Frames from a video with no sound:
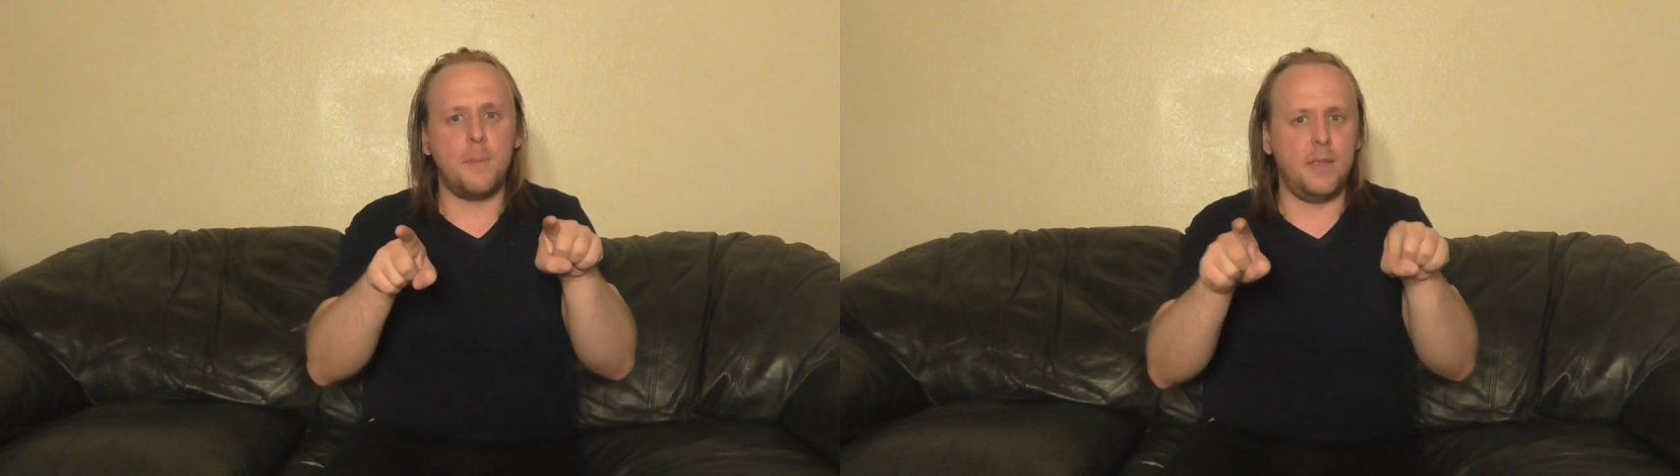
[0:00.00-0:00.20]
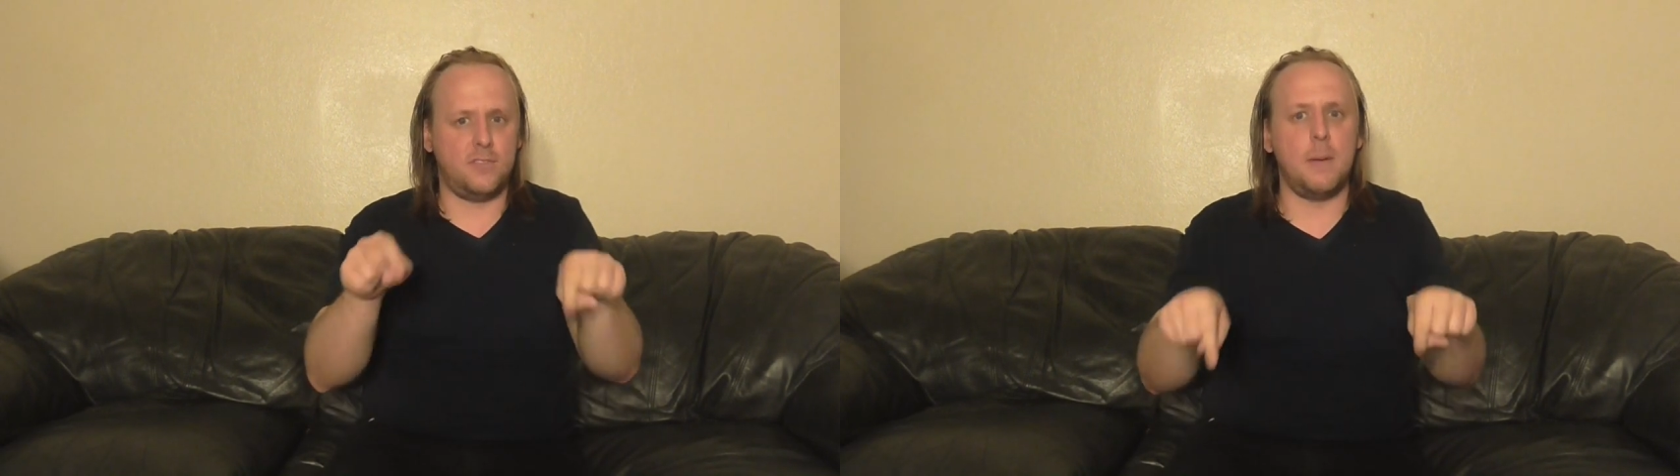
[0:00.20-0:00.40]

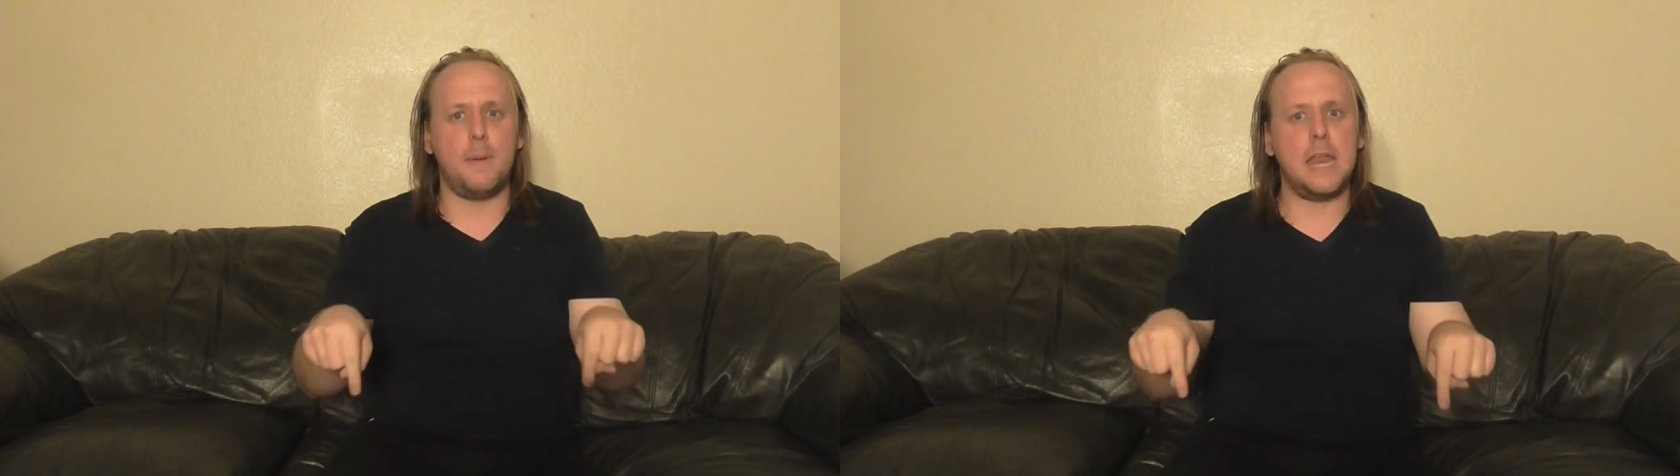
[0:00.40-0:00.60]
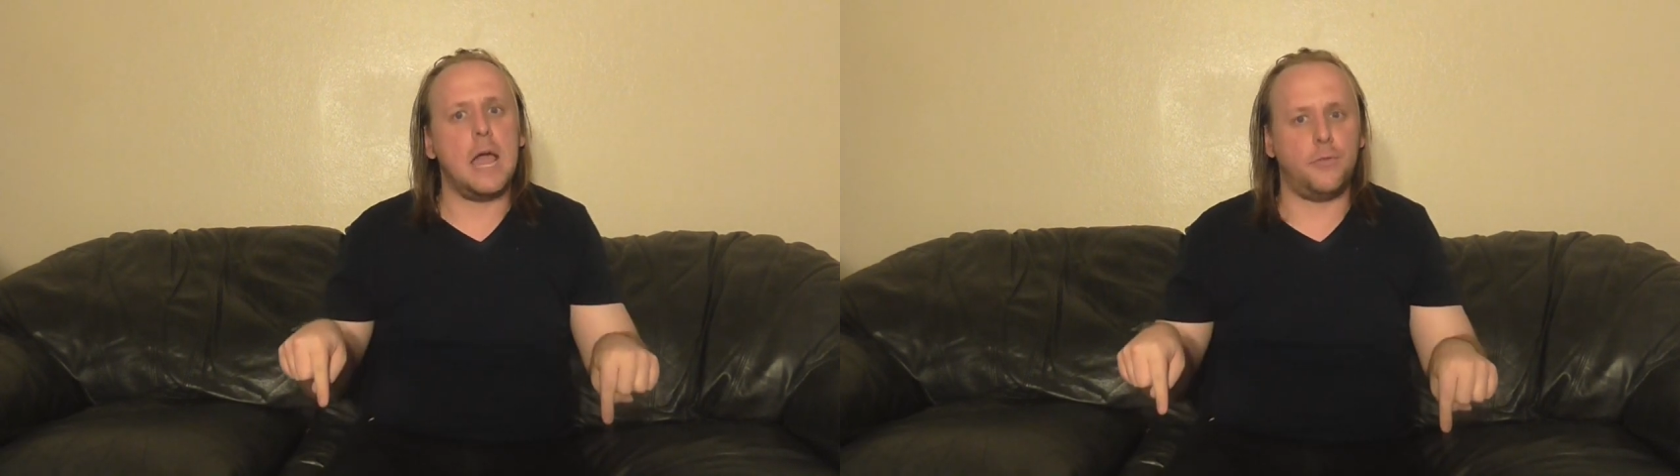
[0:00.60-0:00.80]
be
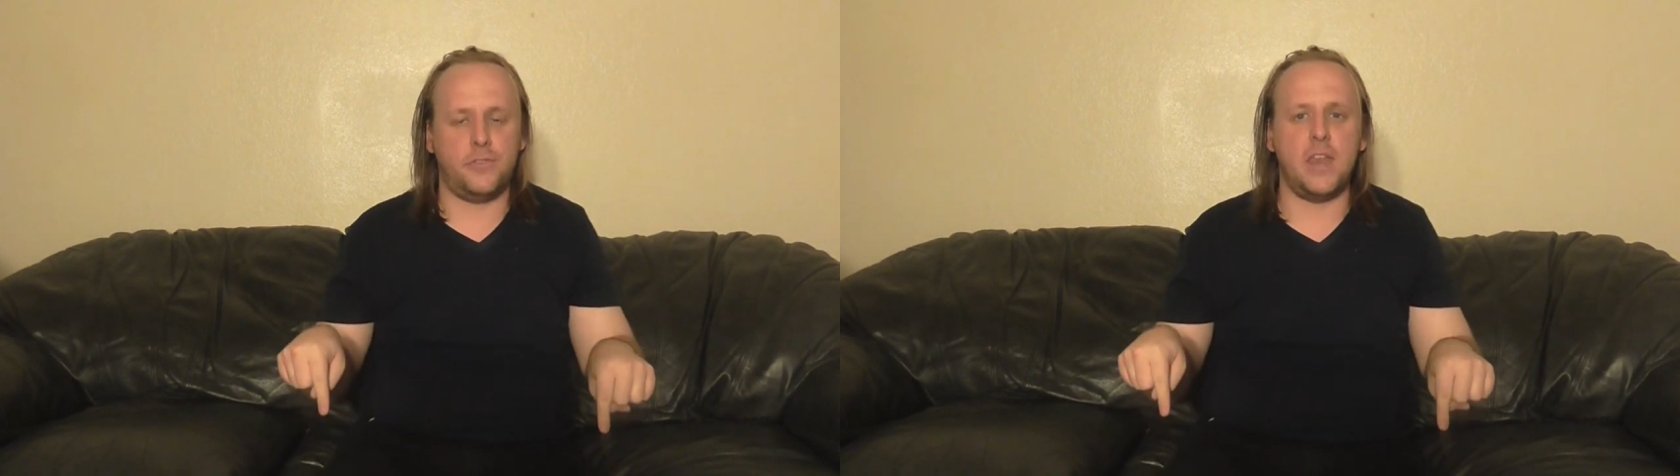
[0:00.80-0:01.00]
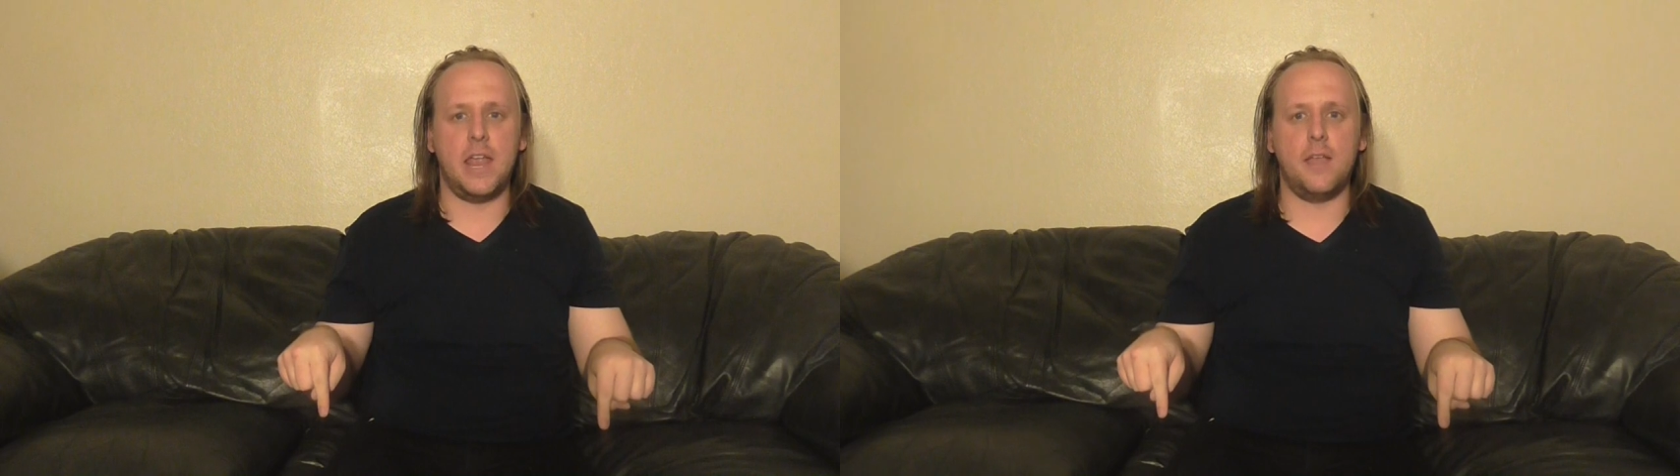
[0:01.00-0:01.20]
somebody else
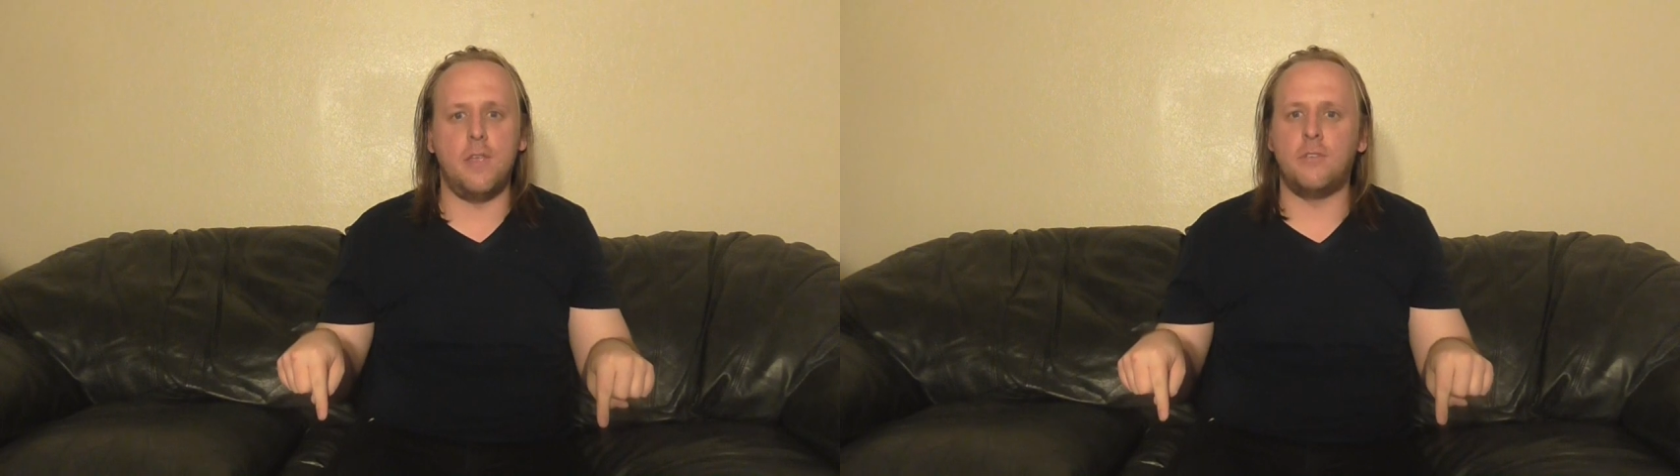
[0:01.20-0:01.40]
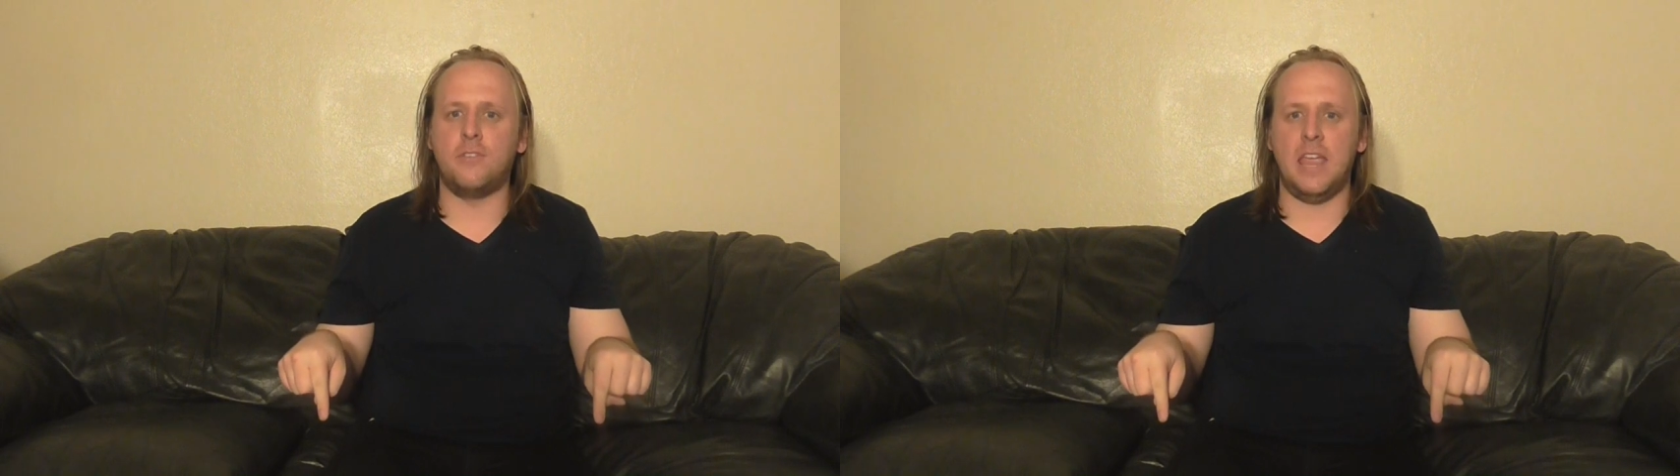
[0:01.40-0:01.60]
sitting in
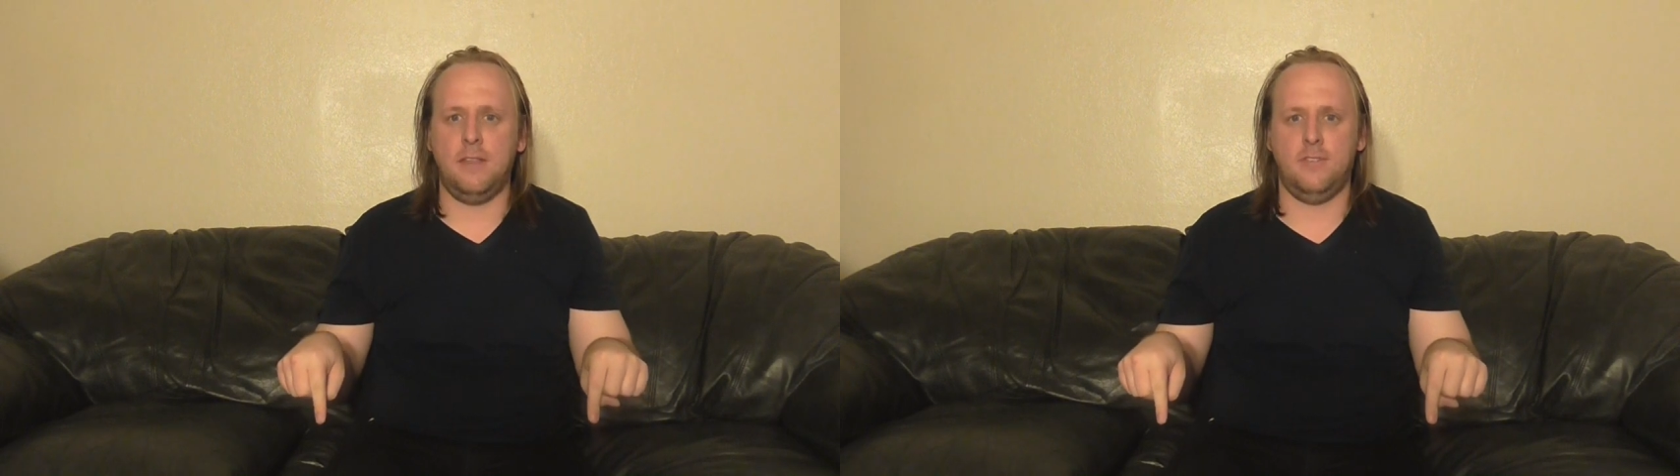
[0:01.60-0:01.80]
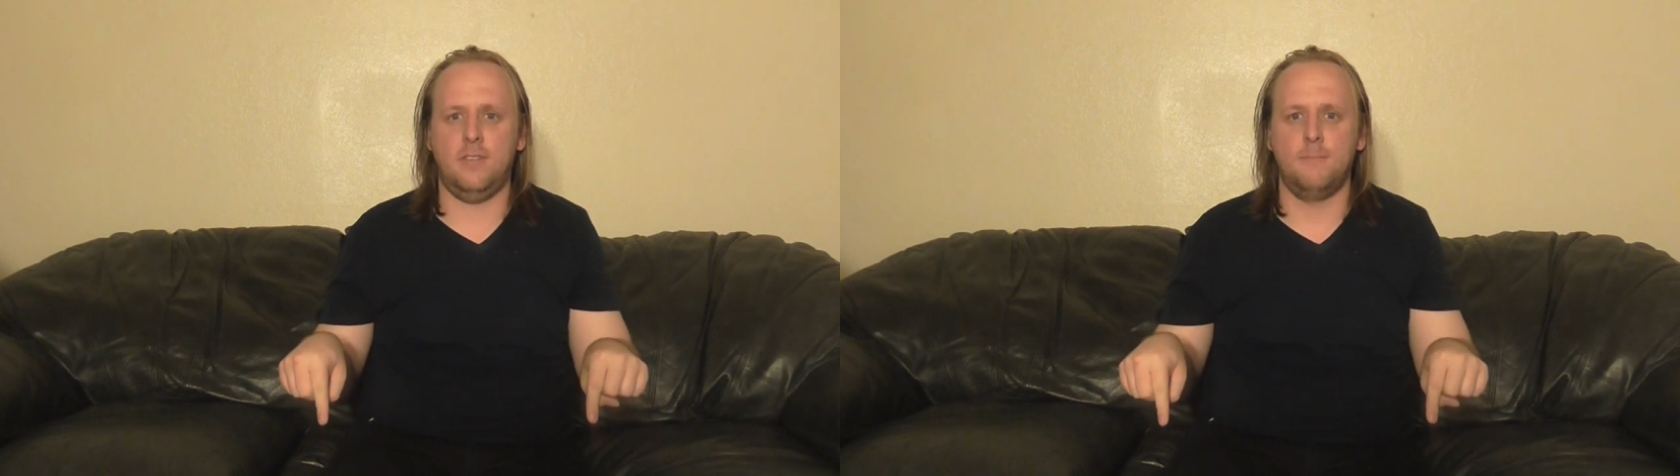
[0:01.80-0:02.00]
this seat.